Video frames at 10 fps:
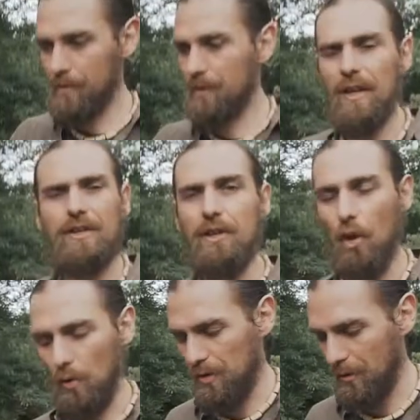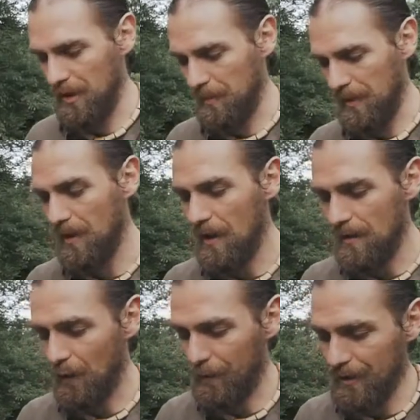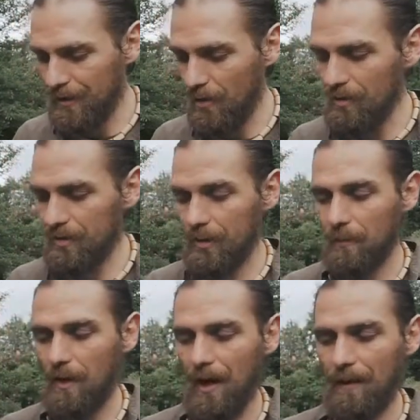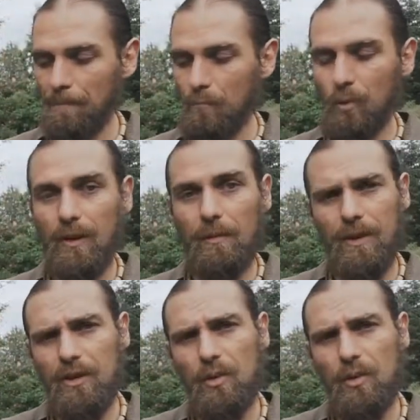gusto, so to speak. So for the soda syrup line, we really wanted to